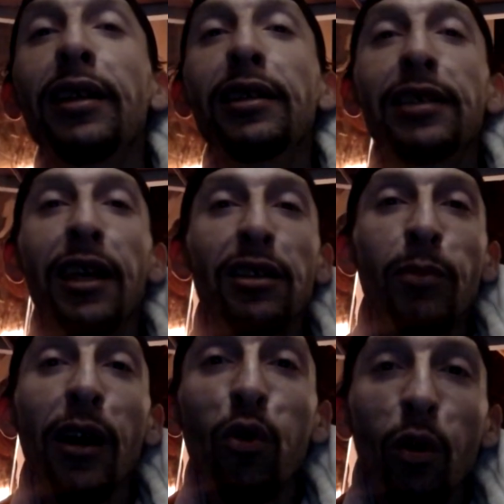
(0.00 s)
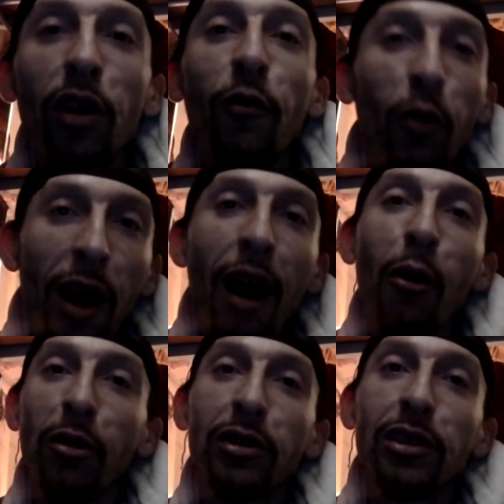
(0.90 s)
And it takes about 24
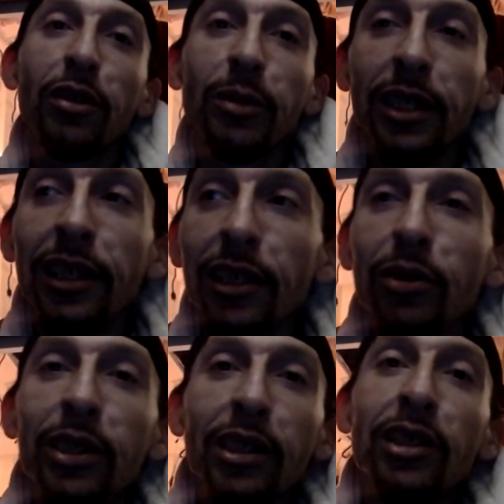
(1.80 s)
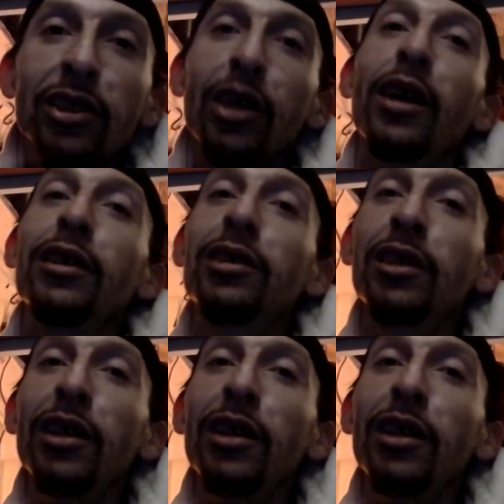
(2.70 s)
hours, you know what I'm saying? Then you see the judge,